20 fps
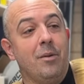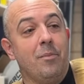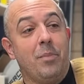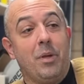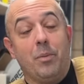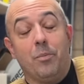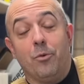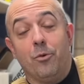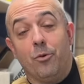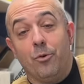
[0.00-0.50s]

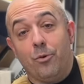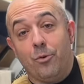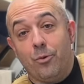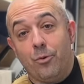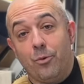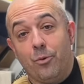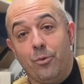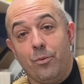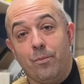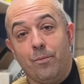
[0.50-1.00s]
people
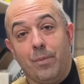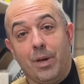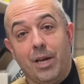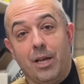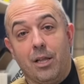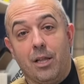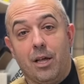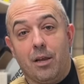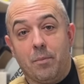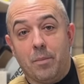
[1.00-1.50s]
who make
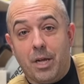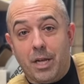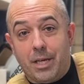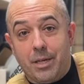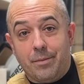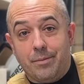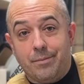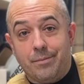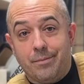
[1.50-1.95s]
a lot of money.